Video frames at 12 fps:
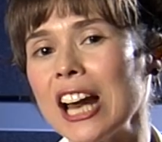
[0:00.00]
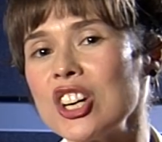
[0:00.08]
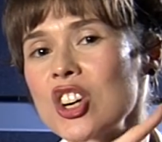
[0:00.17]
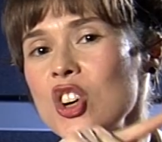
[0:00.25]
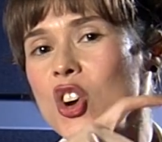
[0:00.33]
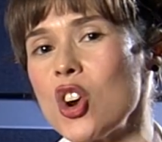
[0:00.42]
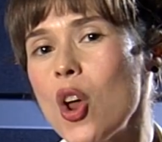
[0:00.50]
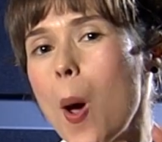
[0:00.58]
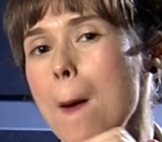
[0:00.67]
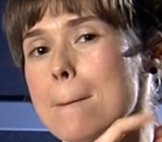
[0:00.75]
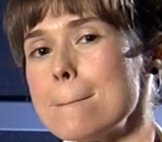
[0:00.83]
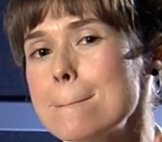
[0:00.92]
The
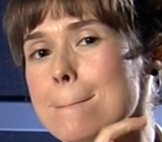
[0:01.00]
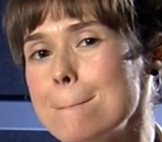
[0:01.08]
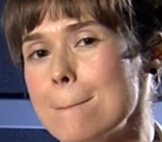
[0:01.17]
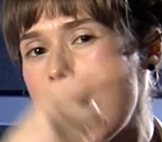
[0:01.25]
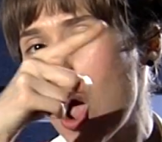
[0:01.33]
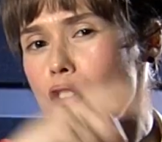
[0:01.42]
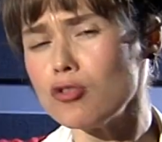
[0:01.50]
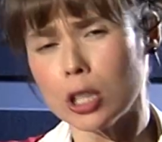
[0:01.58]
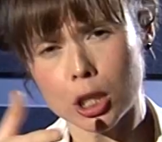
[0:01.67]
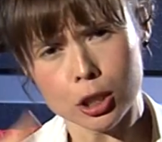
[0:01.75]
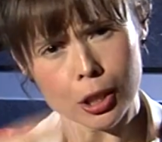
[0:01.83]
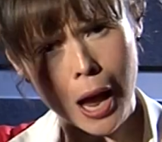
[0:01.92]
Archbishop of
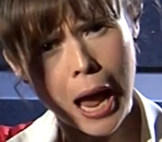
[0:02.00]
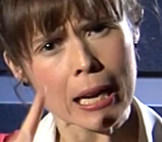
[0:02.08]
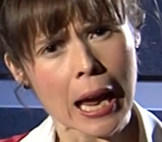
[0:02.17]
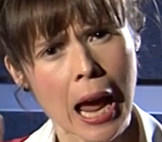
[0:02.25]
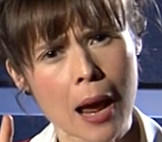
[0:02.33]
Canterbury,